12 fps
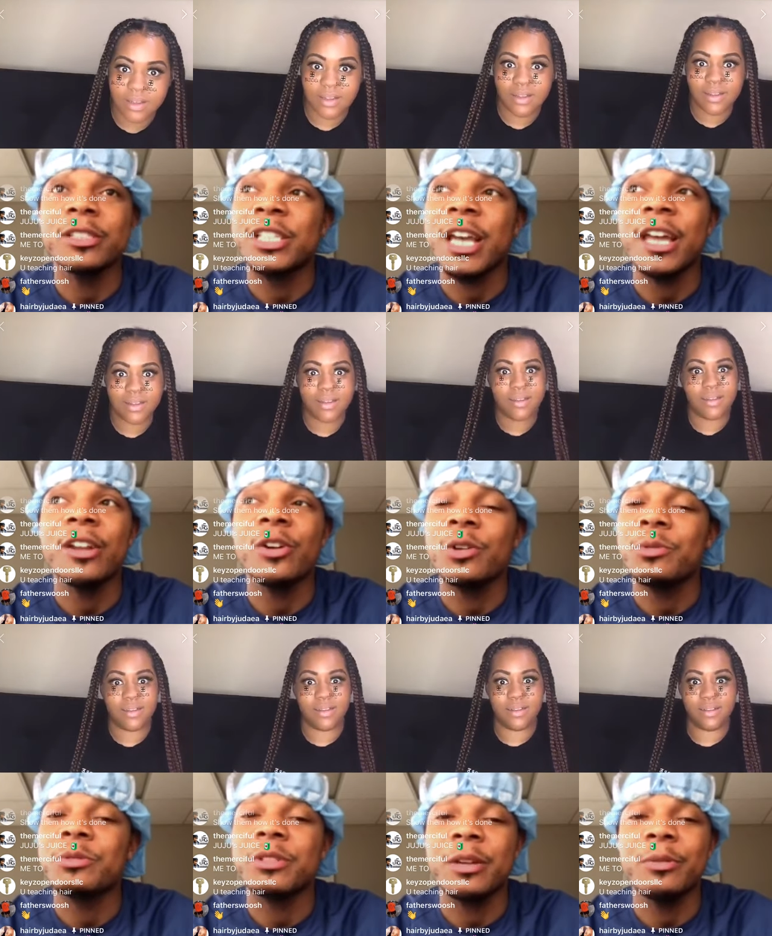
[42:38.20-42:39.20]
Speaker 1: had it. Was
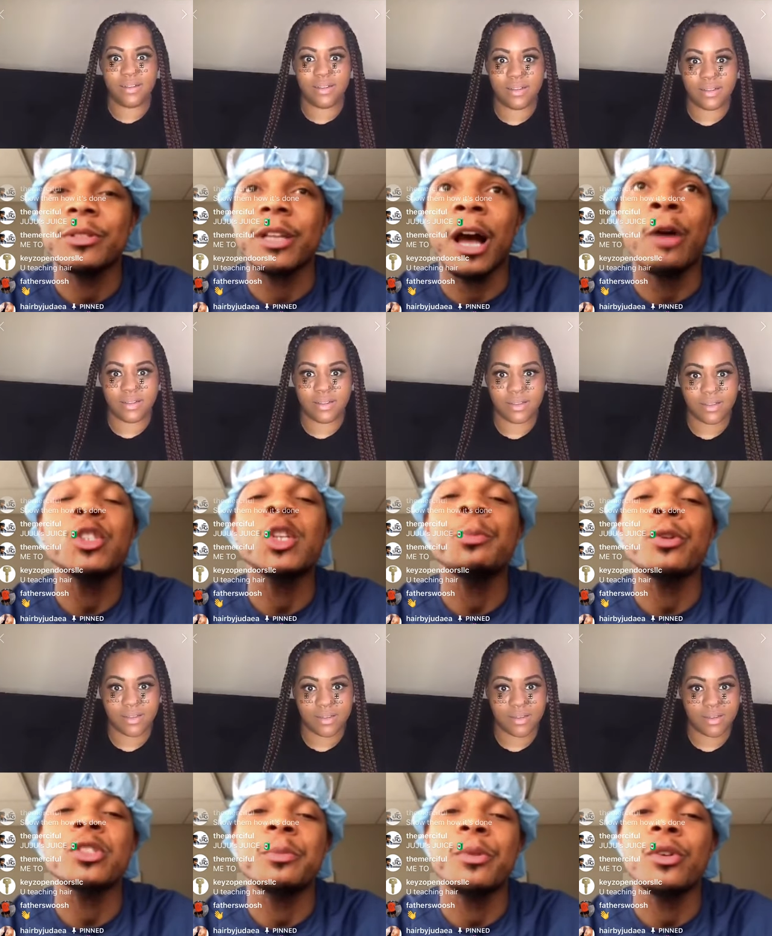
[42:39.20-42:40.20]
they was I was supposed to
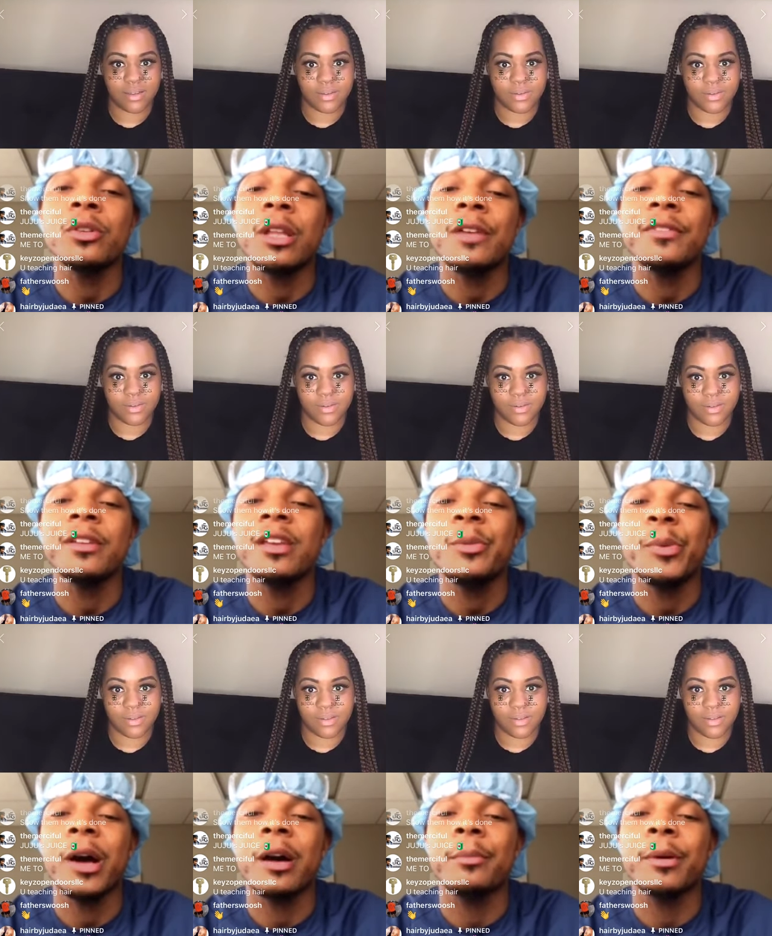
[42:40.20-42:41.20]
be on Love and Hip
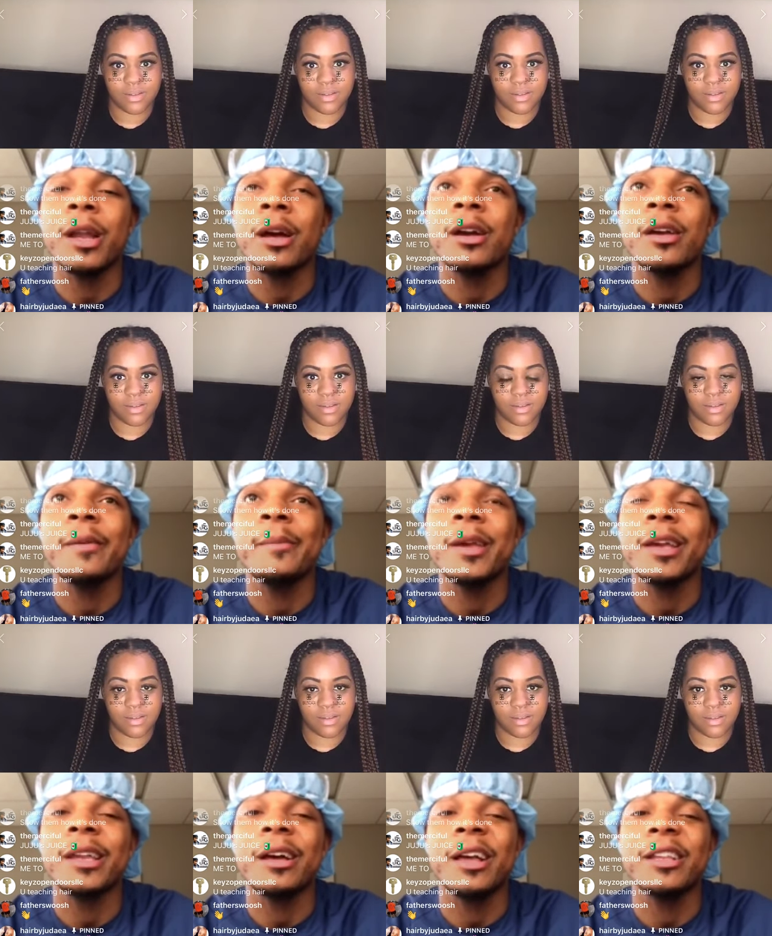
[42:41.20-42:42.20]
Hop, but I couldn't make it.
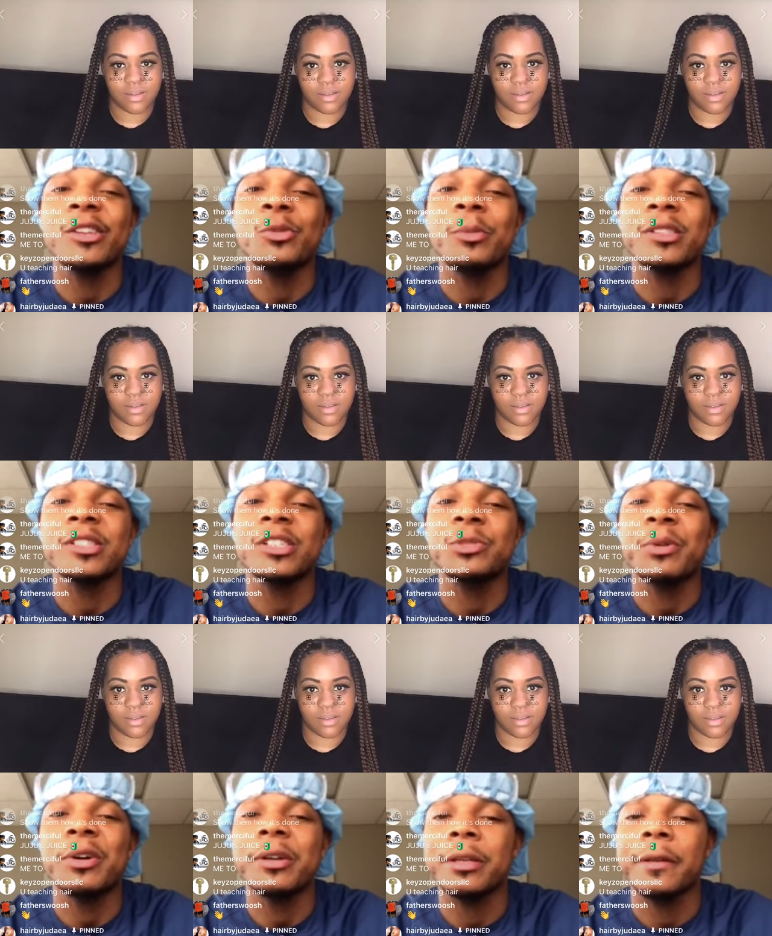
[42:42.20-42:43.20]
I had to do my son's
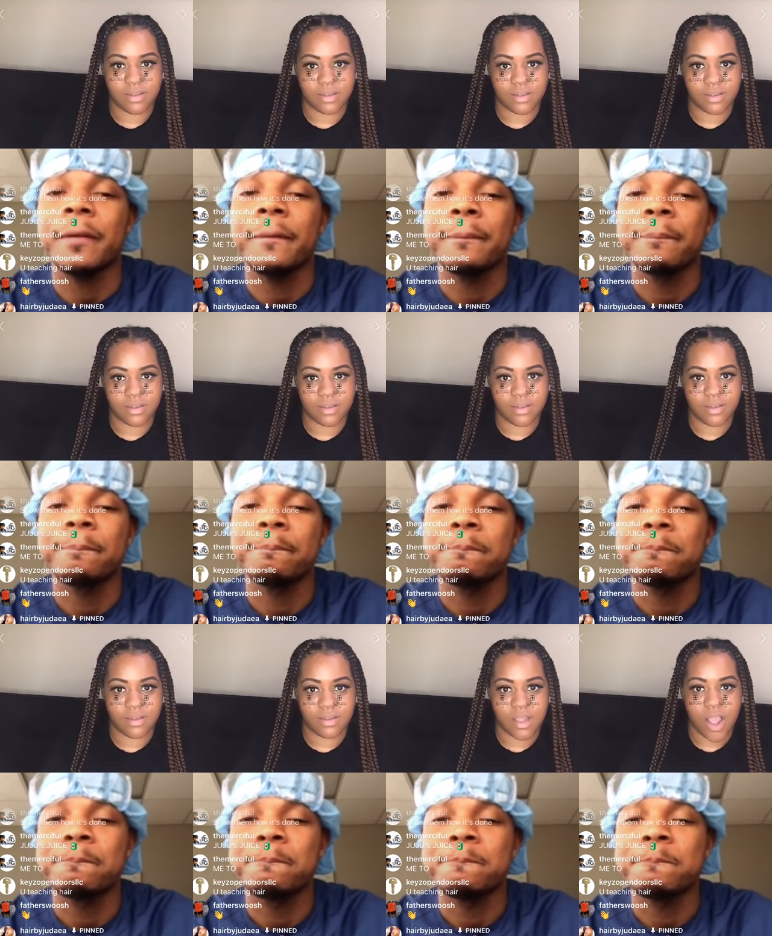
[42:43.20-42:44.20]
party.
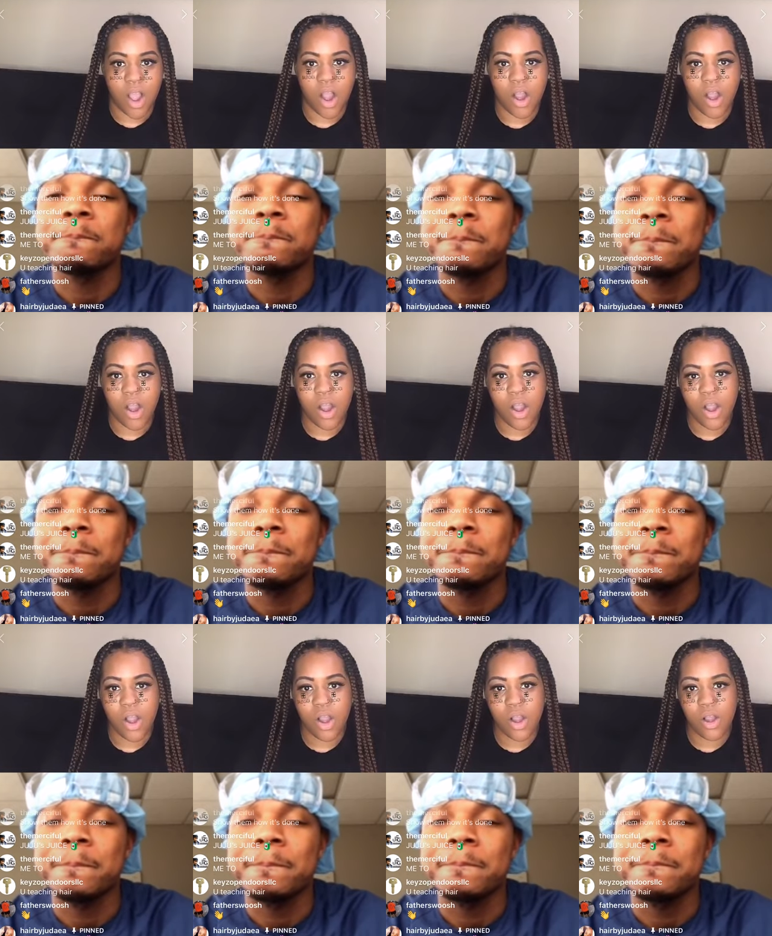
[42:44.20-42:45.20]

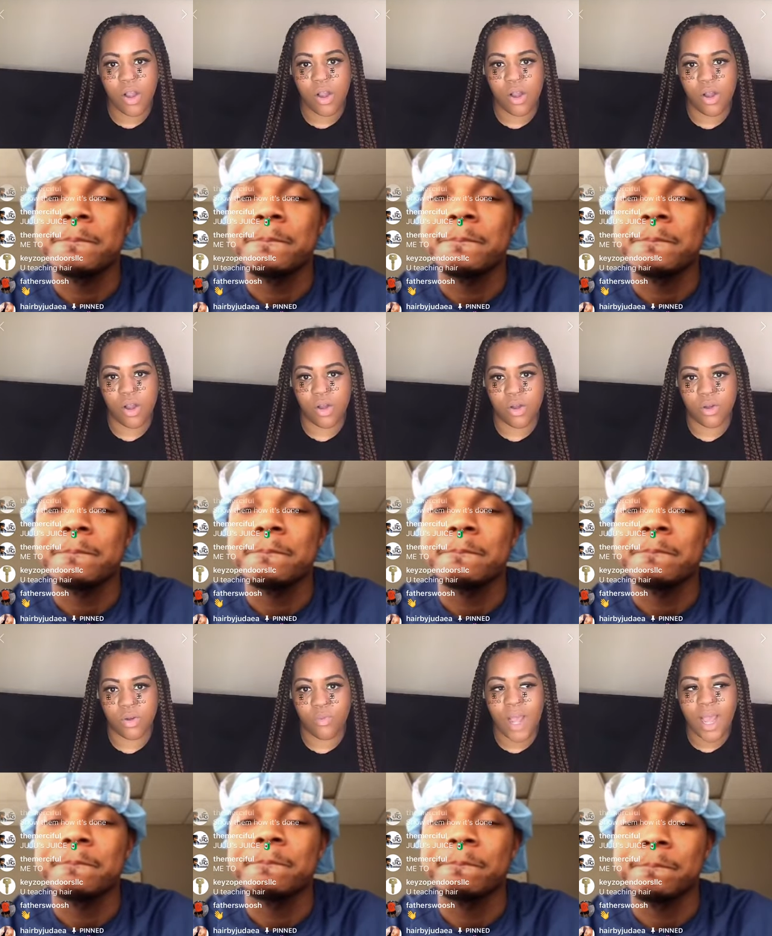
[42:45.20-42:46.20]
Speaker 2: Oh
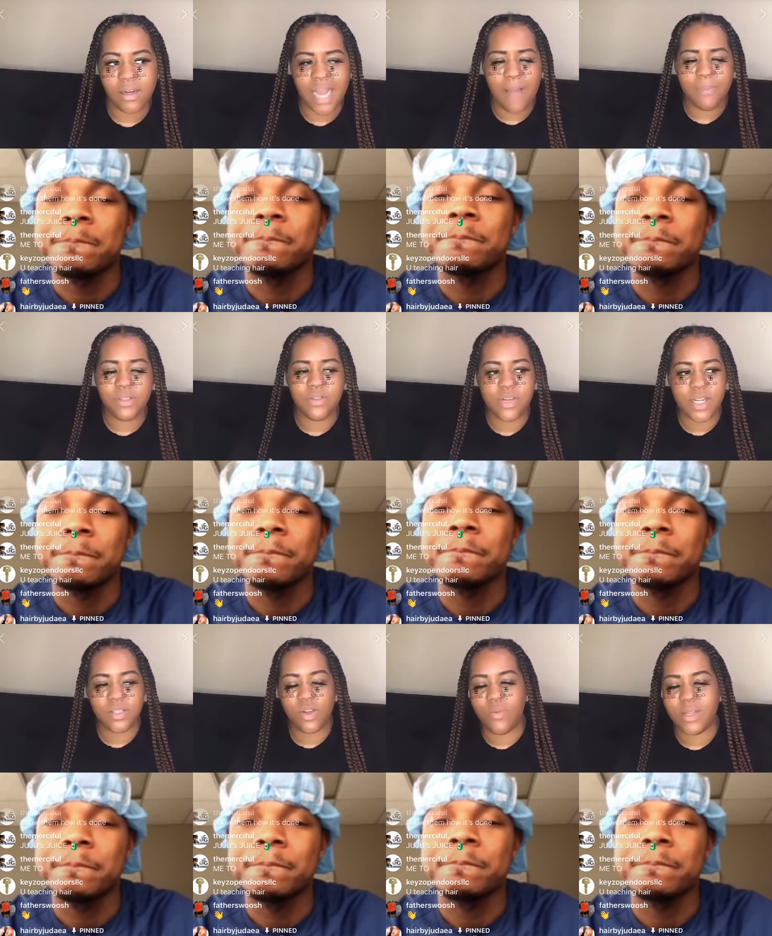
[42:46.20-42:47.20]
well, the opportunity is
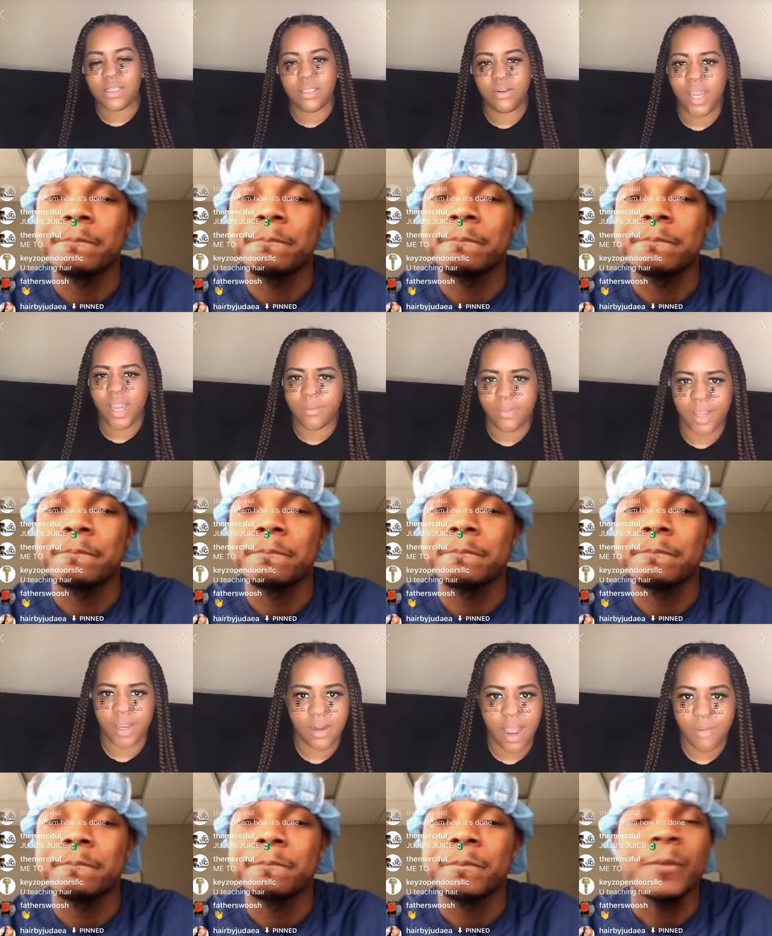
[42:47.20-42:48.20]
always still there, man.
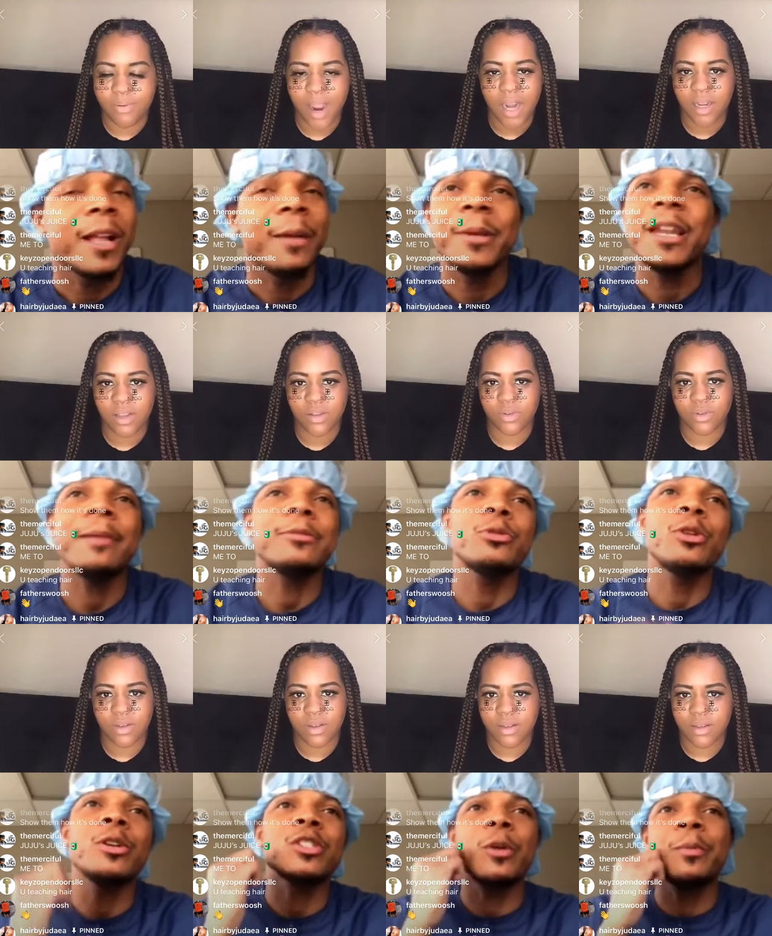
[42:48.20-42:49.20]
I'm proud. I mean, opportunity
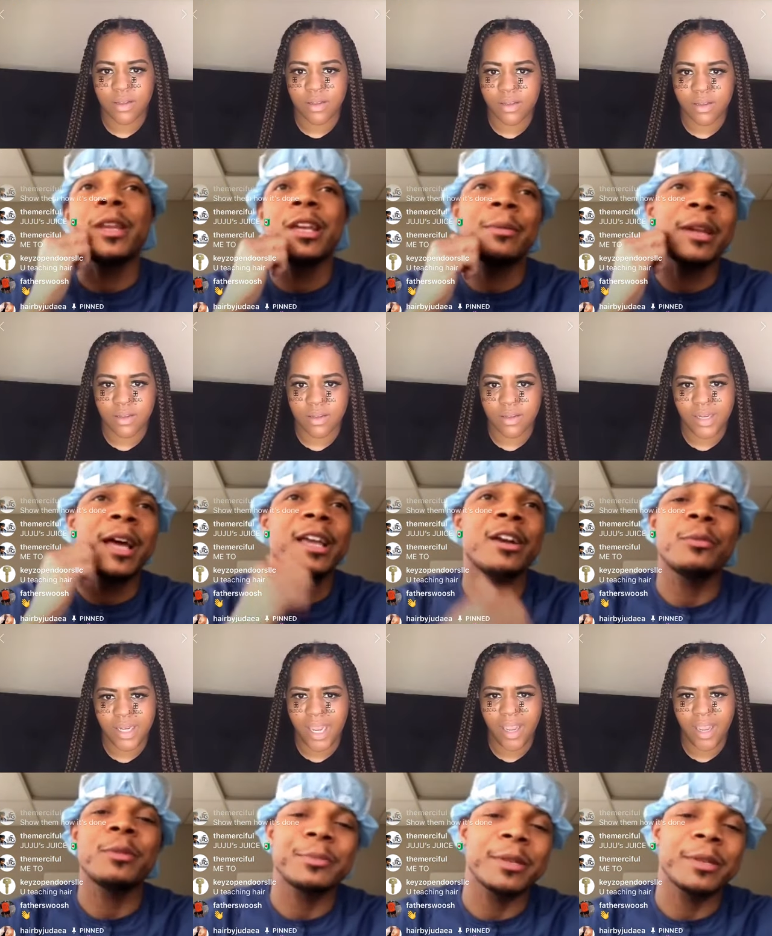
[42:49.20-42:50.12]
always gonna be there, but I ain't gonna miss yeah. my